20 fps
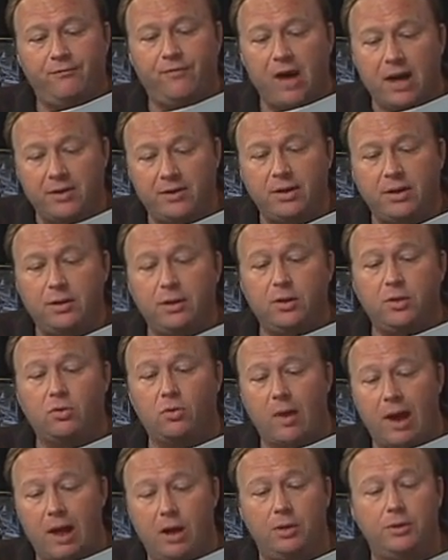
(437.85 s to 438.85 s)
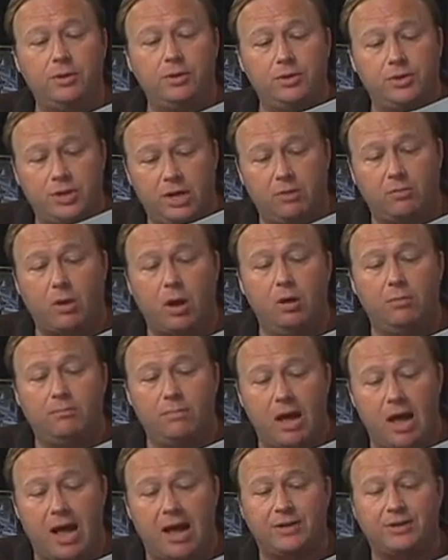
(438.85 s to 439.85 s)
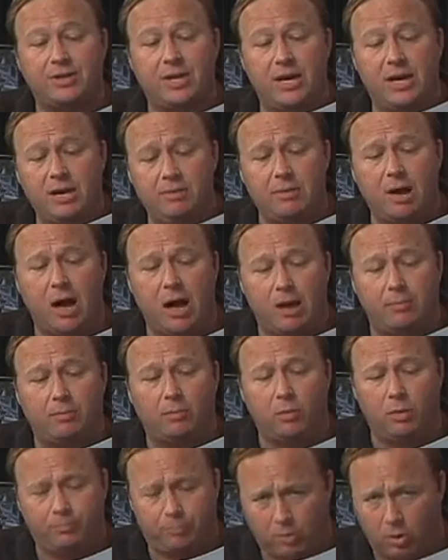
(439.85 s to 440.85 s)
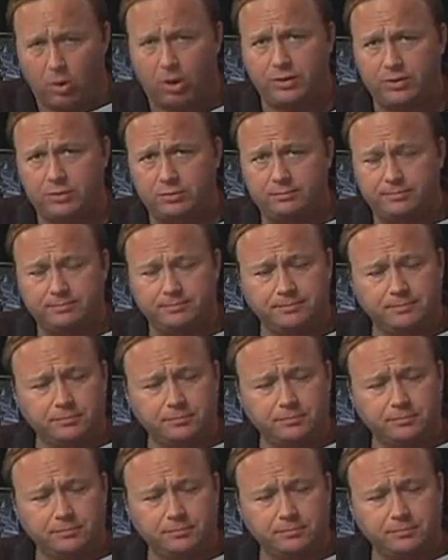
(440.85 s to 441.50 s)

funded Ground Zero Mosque Imam report.